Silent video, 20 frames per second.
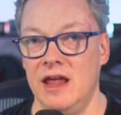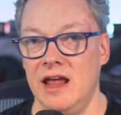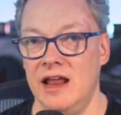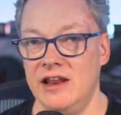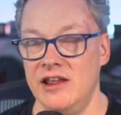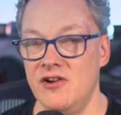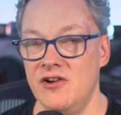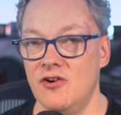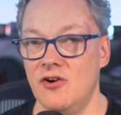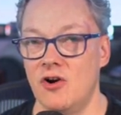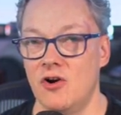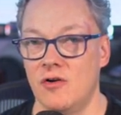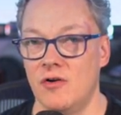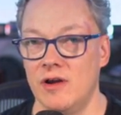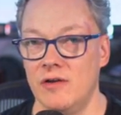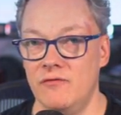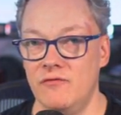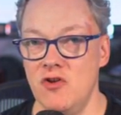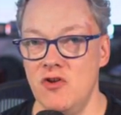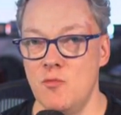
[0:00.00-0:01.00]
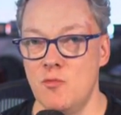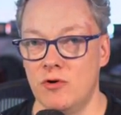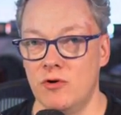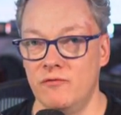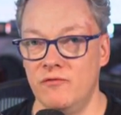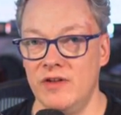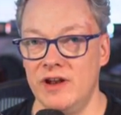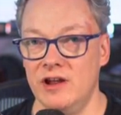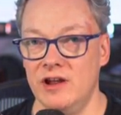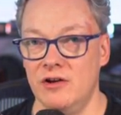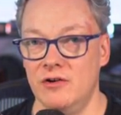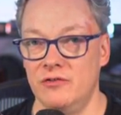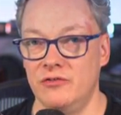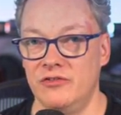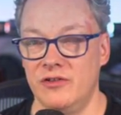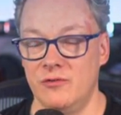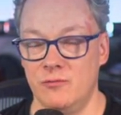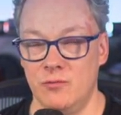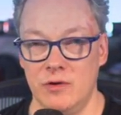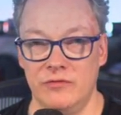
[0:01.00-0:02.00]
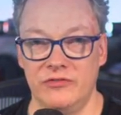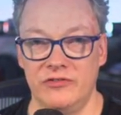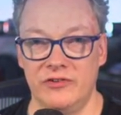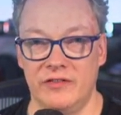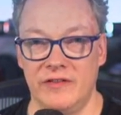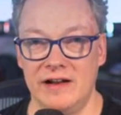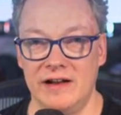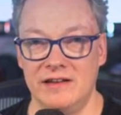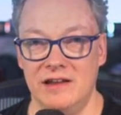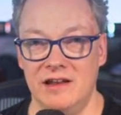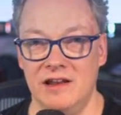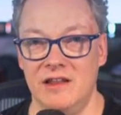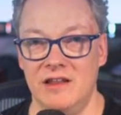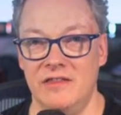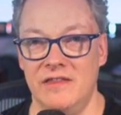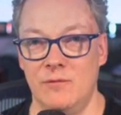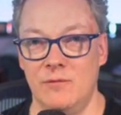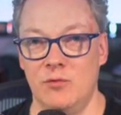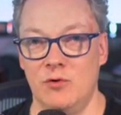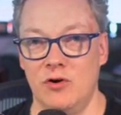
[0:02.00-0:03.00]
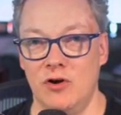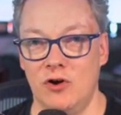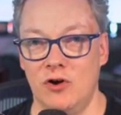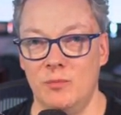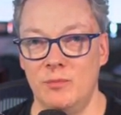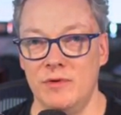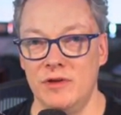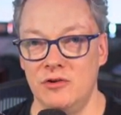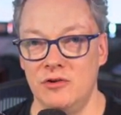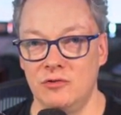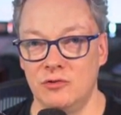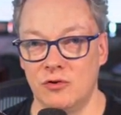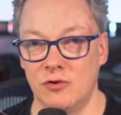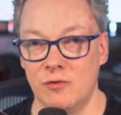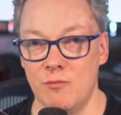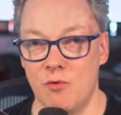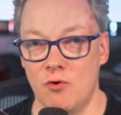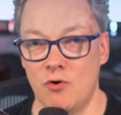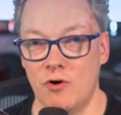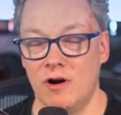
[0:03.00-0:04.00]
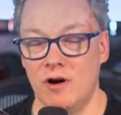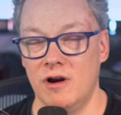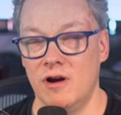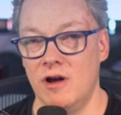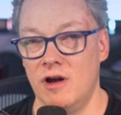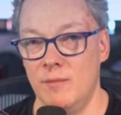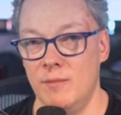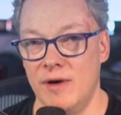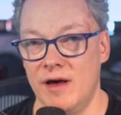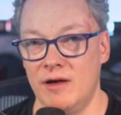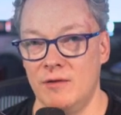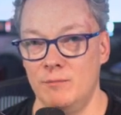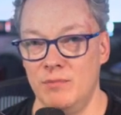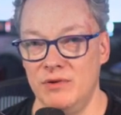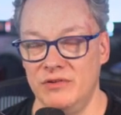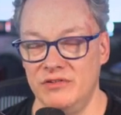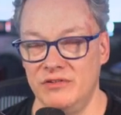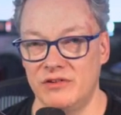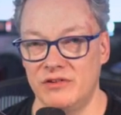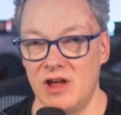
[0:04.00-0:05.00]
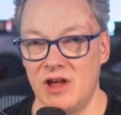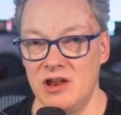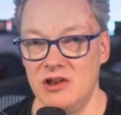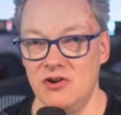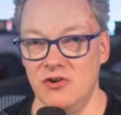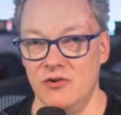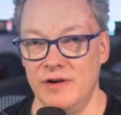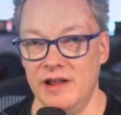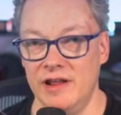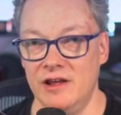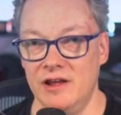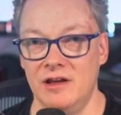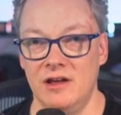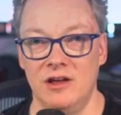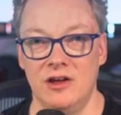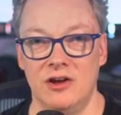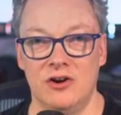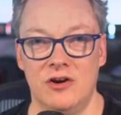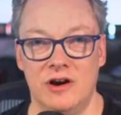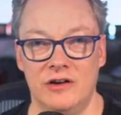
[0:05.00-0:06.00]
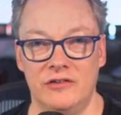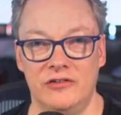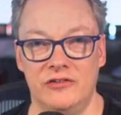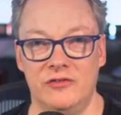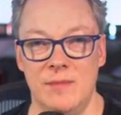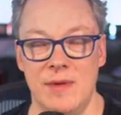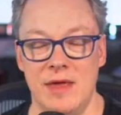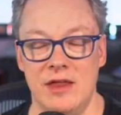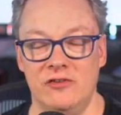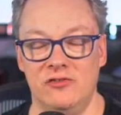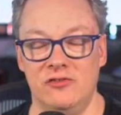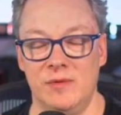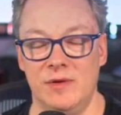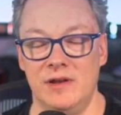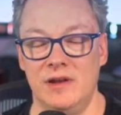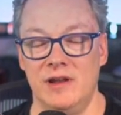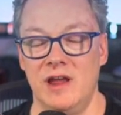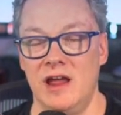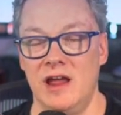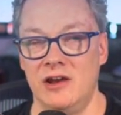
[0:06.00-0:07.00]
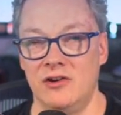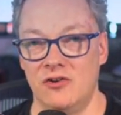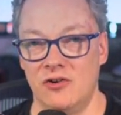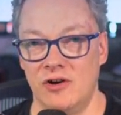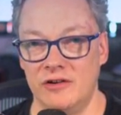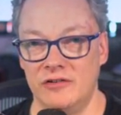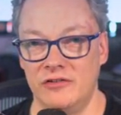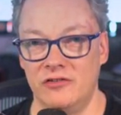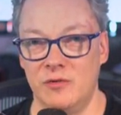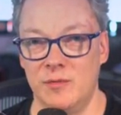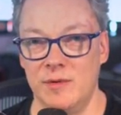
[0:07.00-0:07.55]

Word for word: And here are a few more videos that we've selected that will help you learn more about business continuity, crisis management, and crisis